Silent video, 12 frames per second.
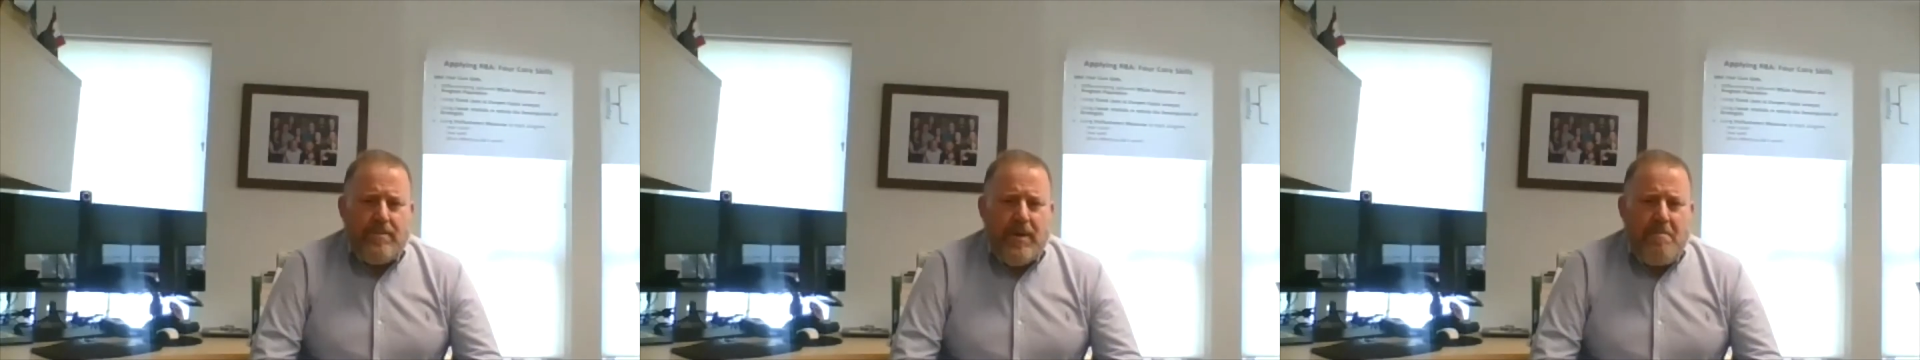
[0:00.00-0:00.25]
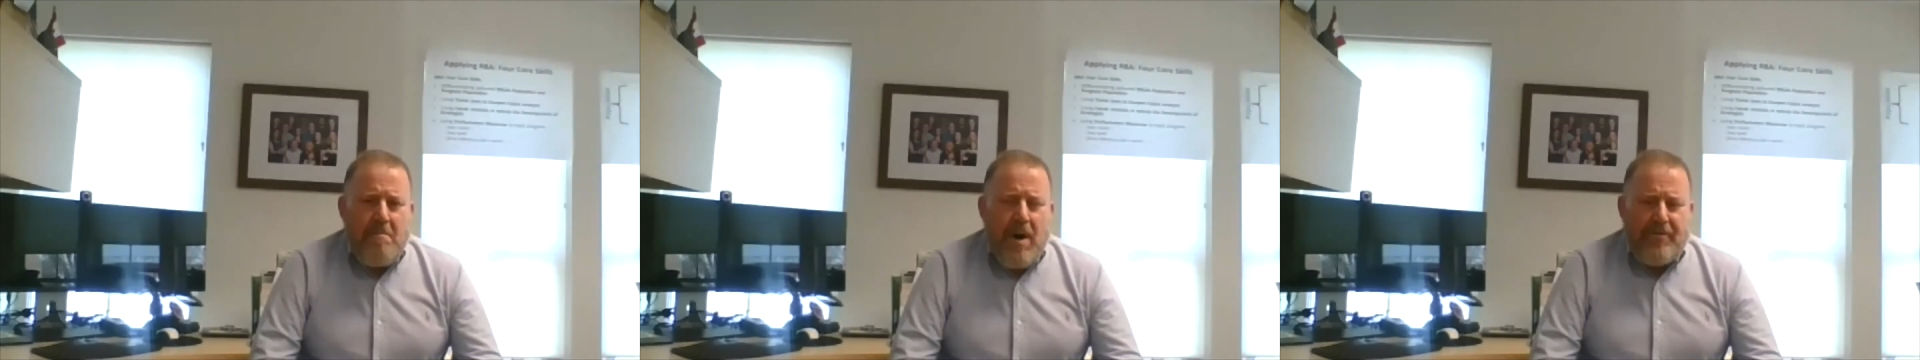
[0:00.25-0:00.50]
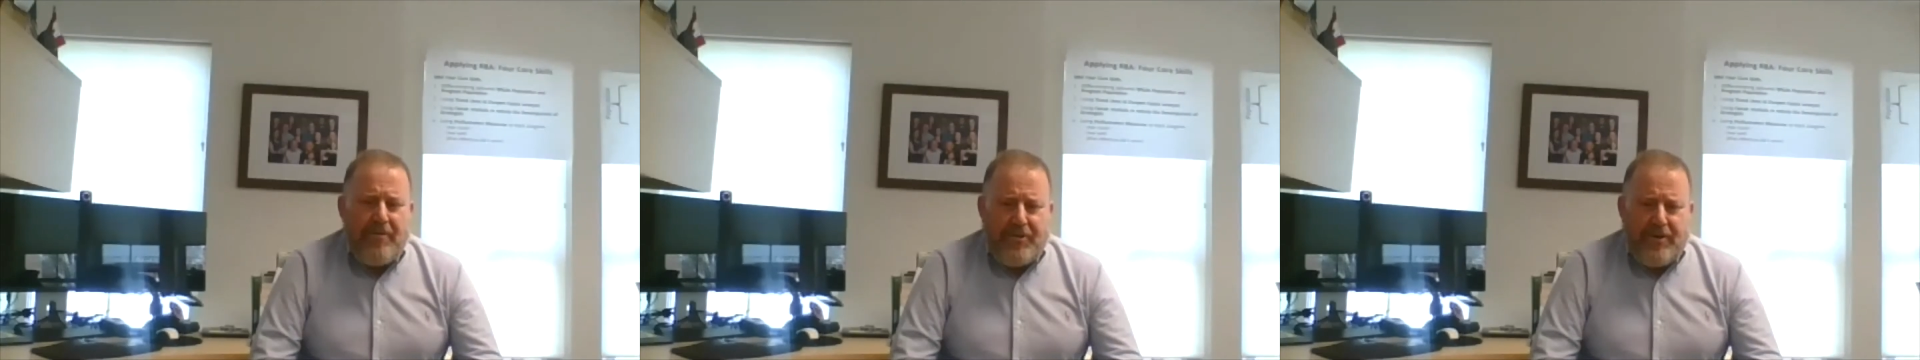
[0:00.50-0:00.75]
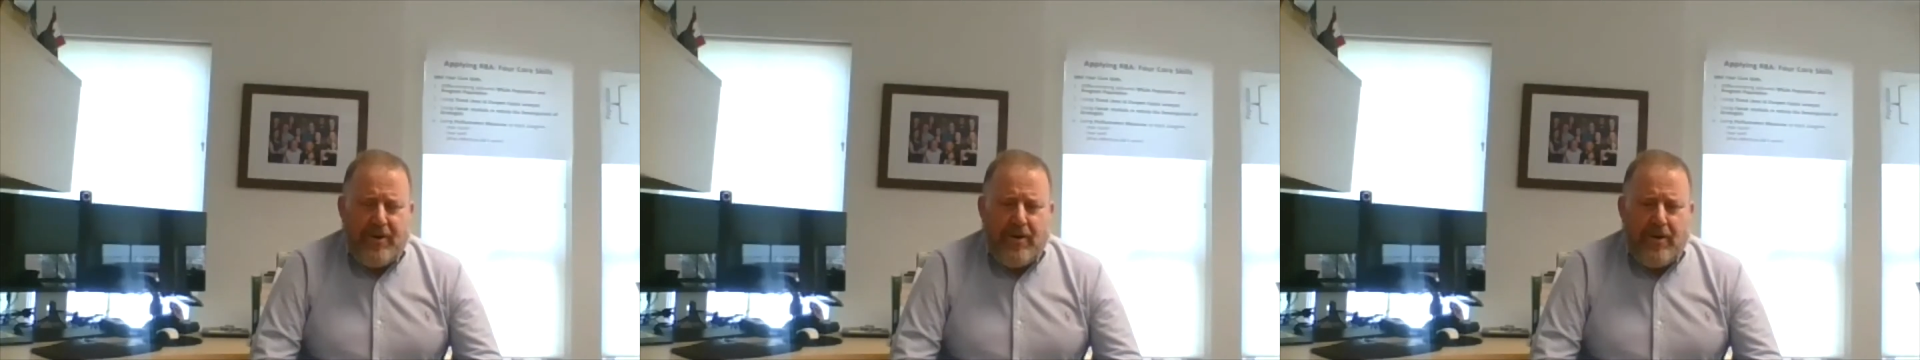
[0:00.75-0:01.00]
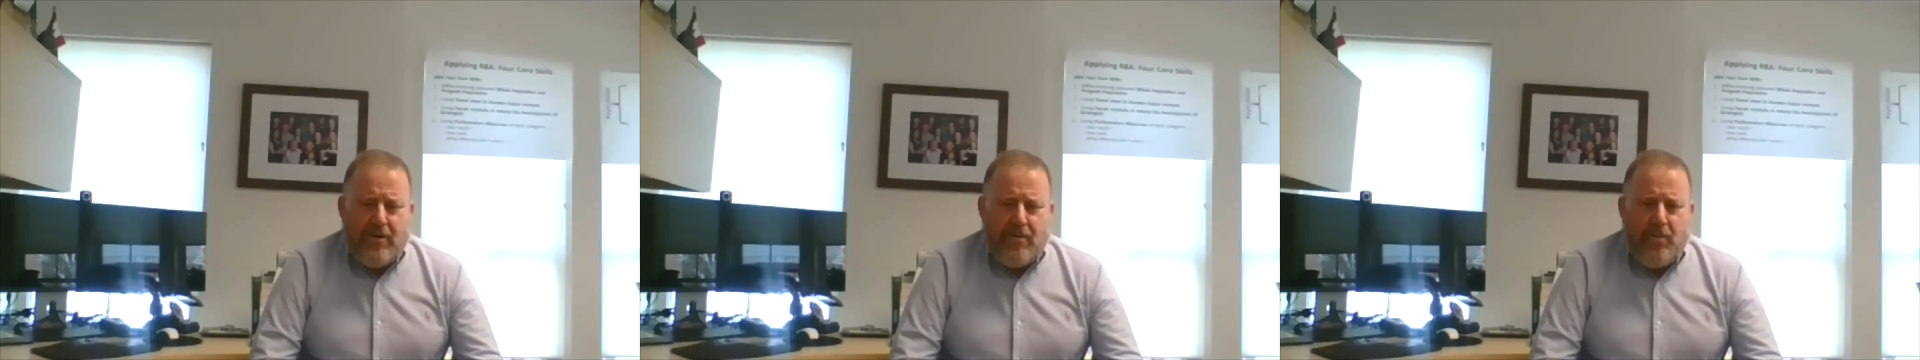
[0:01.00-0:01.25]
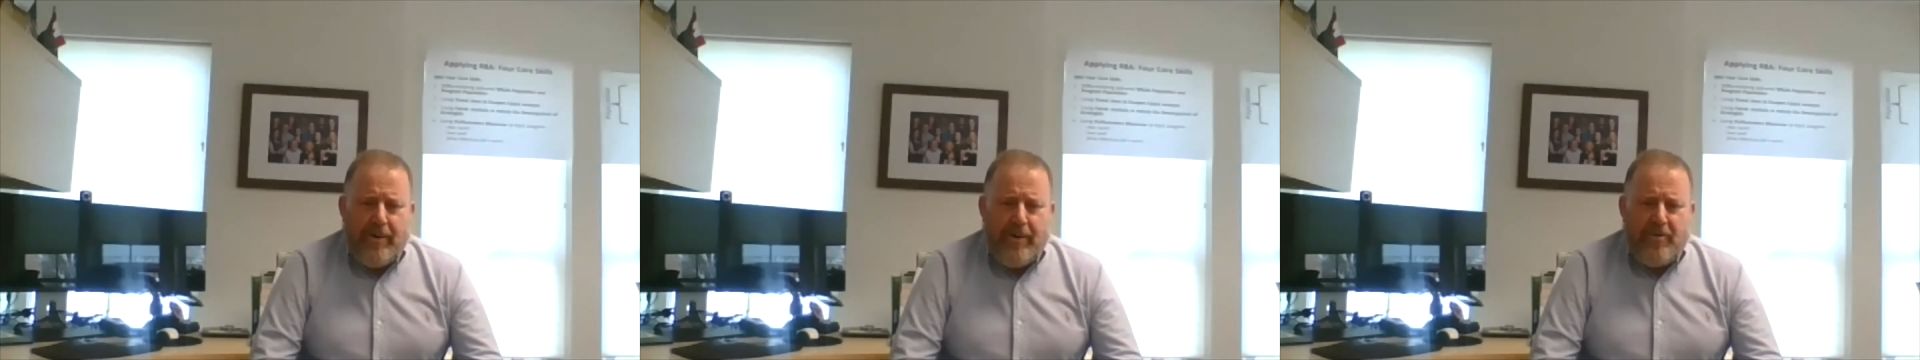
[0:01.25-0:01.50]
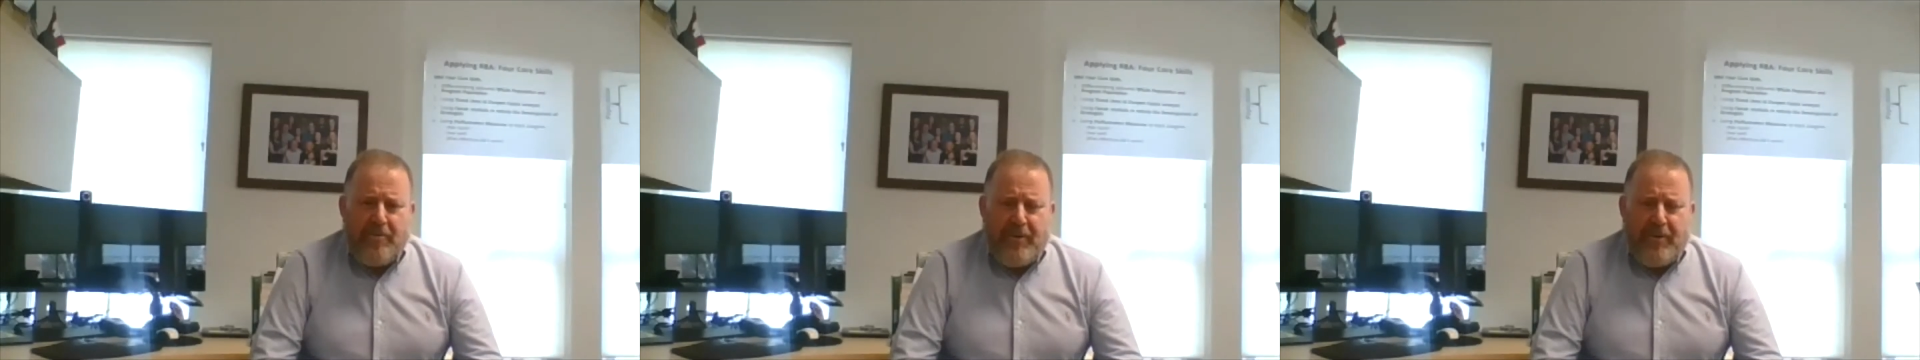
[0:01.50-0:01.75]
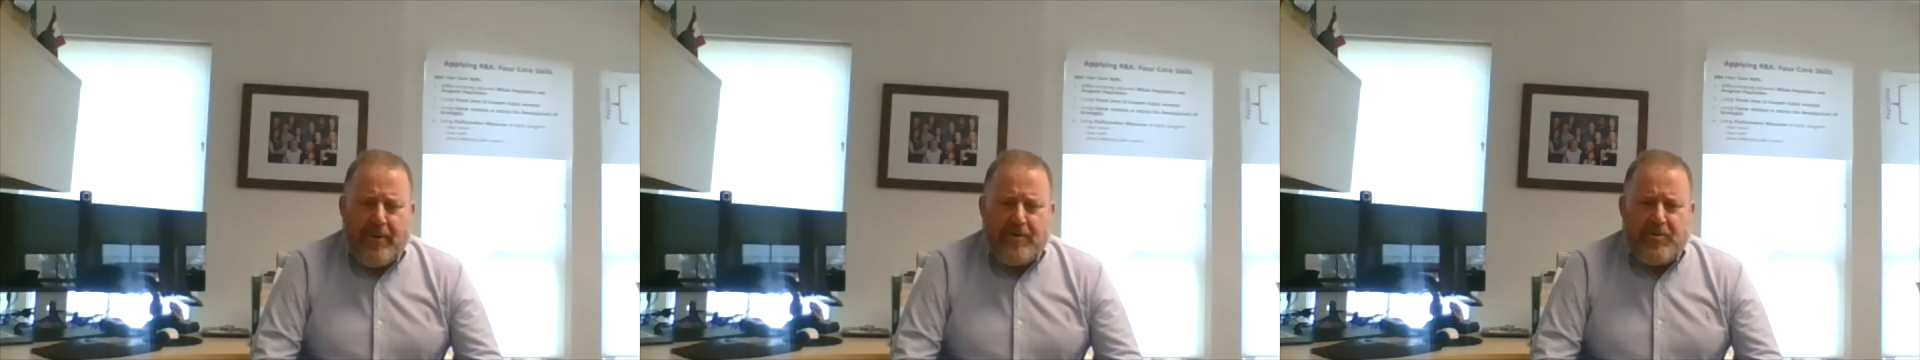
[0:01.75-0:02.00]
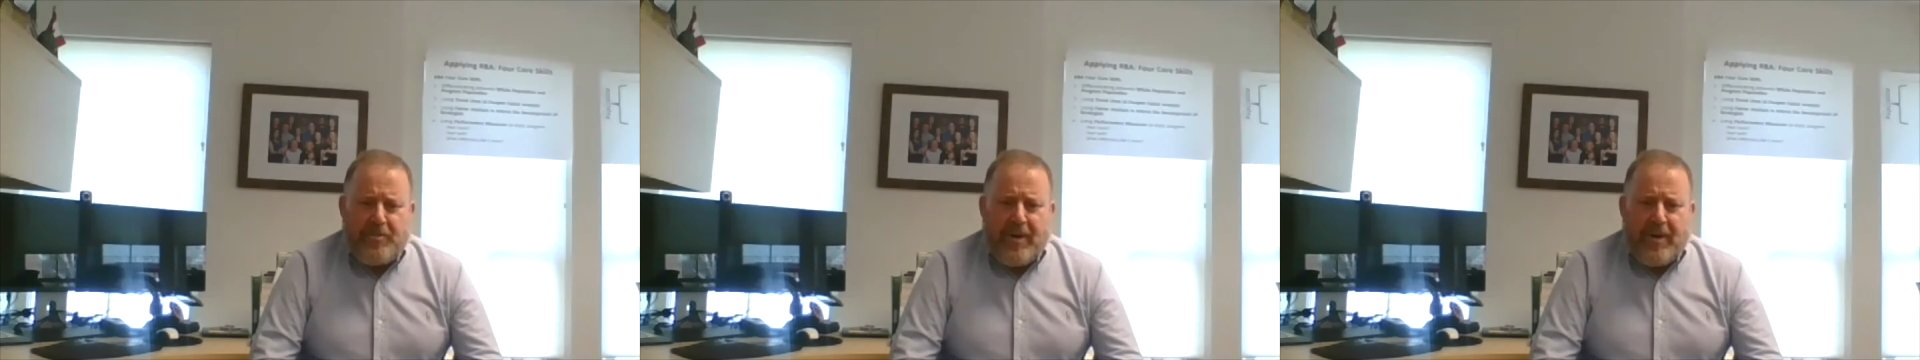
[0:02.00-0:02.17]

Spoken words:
a month ago, we were approached